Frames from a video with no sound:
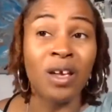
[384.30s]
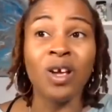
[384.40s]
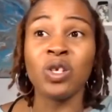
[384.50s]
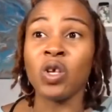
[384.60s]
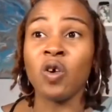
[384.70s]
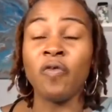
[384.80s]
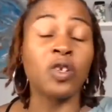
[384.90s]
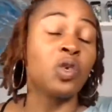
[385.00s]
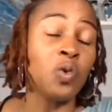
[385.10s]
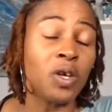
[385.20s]
So for
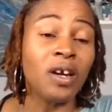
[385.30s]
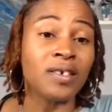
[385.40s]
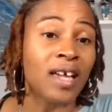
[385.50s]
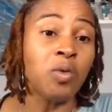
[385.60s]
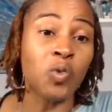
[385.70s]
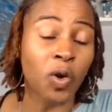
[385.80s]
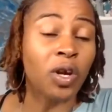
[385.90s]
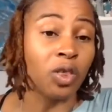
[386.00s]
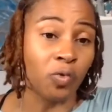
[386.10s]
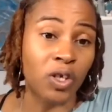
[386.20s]
2 years, I was
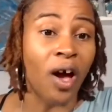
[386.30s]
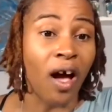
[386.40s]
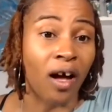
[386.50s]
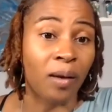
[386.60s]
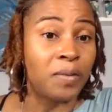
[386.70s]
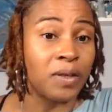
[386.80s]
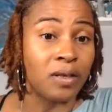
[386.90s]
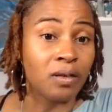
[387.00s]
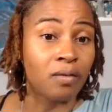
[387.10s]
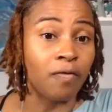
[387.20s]
working 3
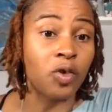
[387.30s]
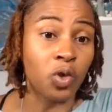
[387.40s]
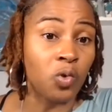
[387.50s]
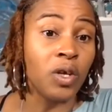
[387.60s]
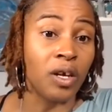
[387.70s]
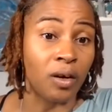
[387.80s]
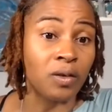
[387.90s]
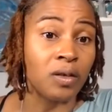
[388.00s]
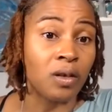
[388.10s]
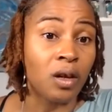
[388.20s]
jobs for 2
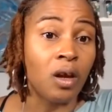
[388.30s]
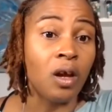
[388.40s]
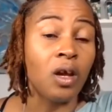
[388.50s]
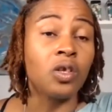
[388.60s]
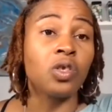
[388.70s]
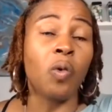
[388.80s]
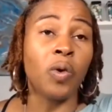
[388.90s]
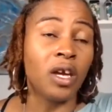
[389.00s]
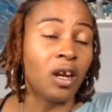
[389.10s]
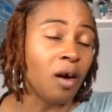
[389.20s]
years. So I would
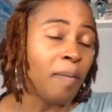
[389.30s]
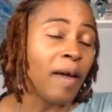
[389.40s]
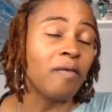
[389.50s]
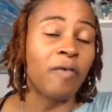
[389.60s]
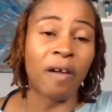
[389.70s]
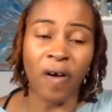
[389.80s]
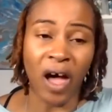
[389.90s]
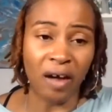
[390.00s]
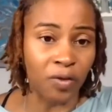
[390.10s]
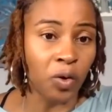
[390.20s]
get up at
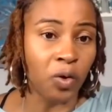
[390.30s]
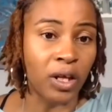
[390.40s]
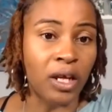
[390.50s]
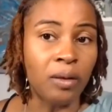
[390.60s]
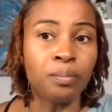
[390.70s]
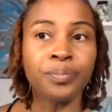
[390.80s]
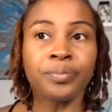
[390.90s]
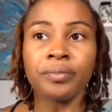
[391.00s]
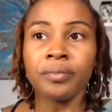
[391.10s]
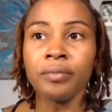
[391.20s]
5:30.
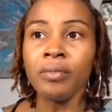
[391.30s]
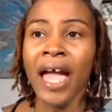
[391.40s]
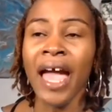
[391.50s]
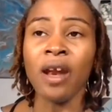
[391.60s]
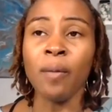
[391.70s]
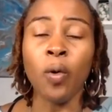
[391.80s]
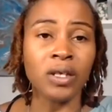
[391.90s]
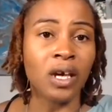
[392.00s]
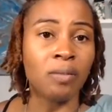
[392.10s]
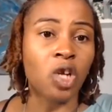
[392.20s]
I had a
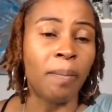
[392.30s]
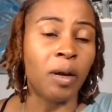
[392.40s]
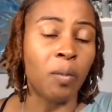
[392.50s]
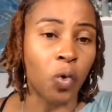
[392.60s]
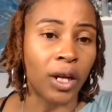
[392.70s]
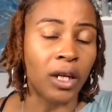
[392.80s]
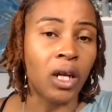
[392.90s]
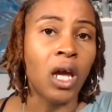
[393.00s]
part-time job in the morning,